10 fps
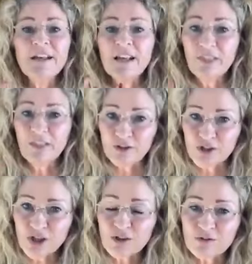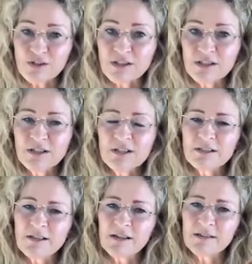in those shoes.
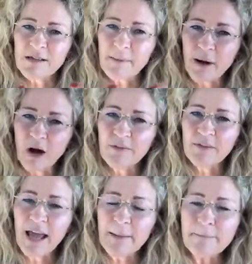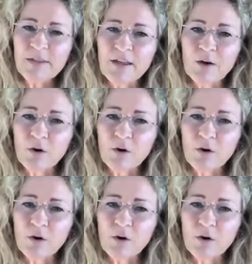So there's that part of the empathy